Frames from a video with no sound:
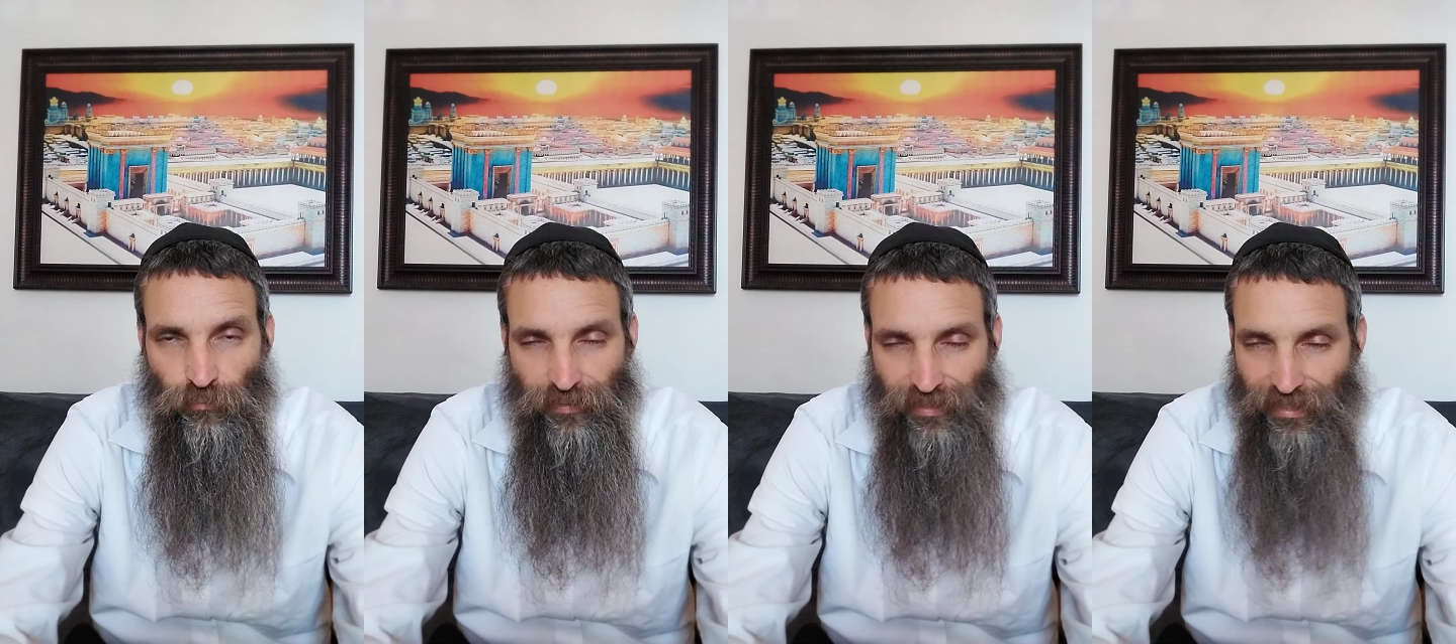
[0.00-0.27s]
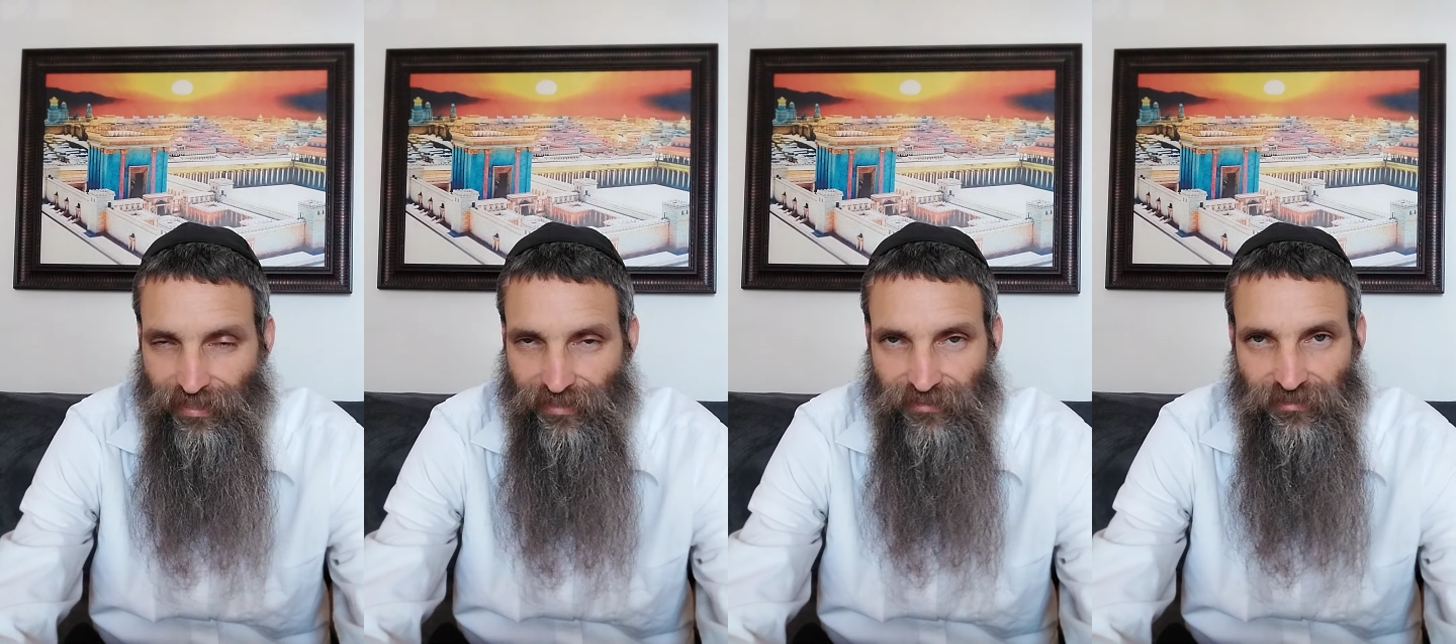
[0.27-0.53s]
we
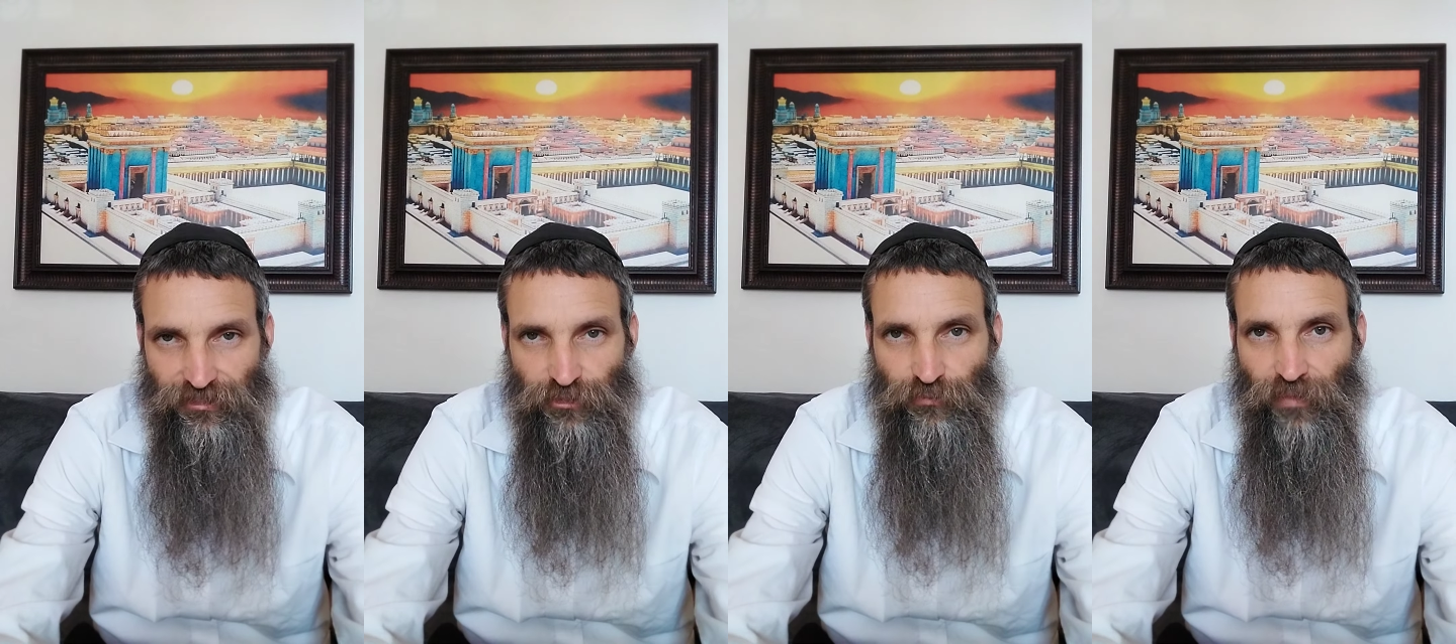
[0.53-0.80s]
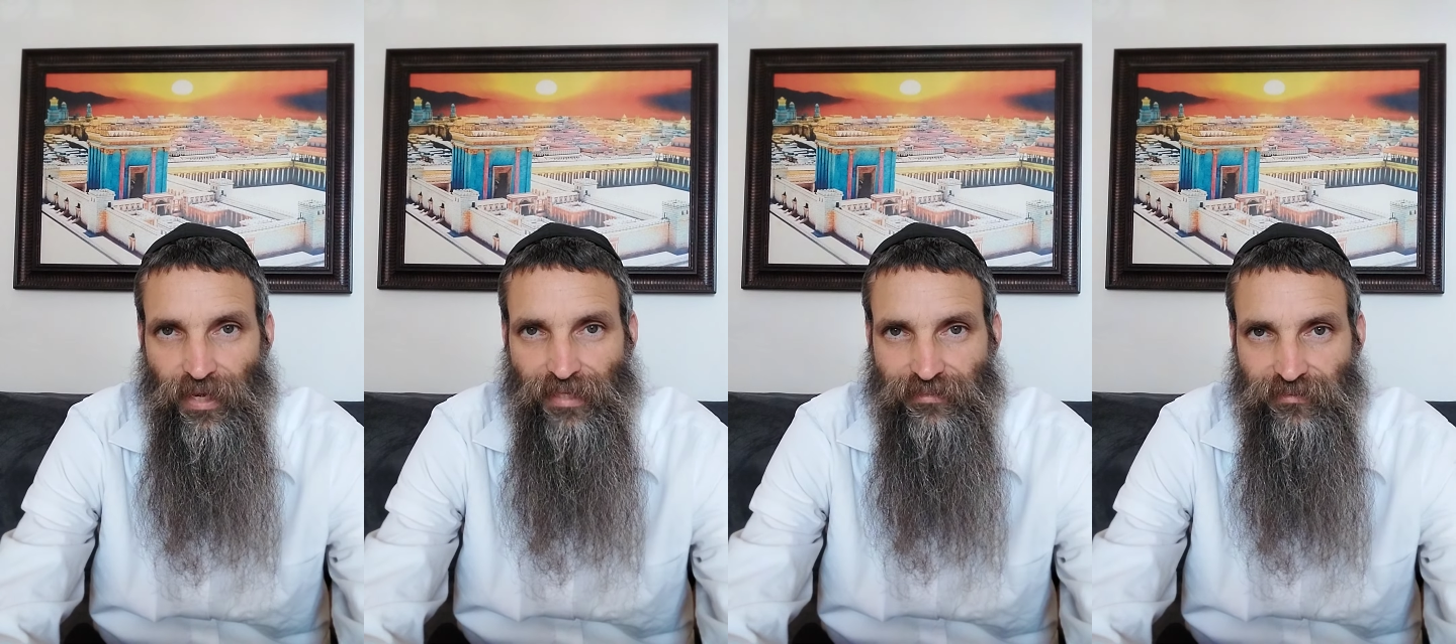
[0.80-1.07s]
can't get
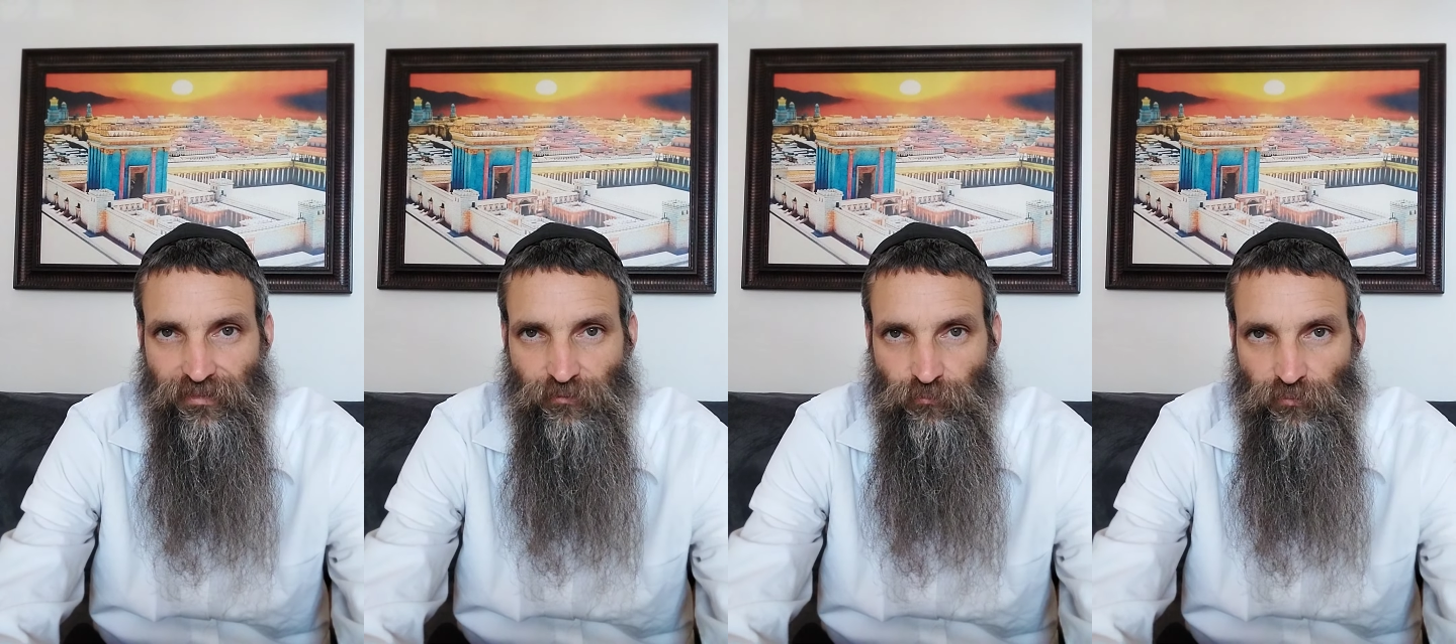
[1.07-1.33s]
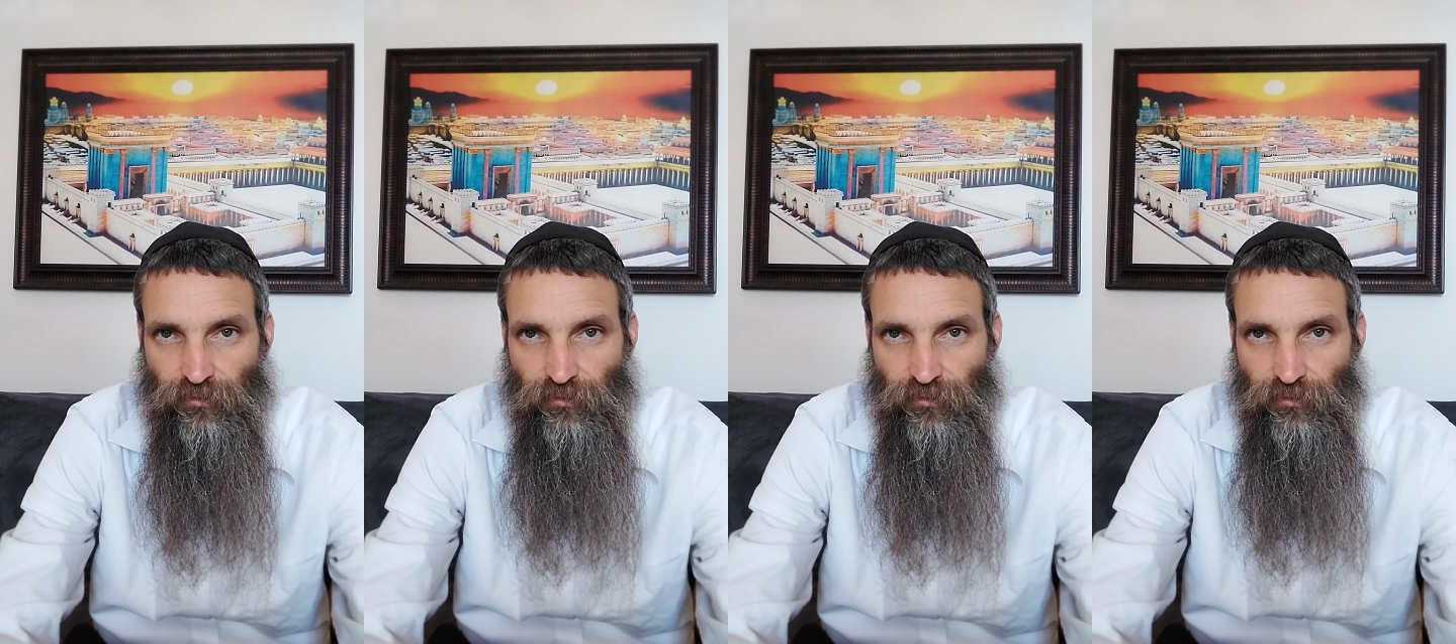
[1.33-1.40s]
distracted.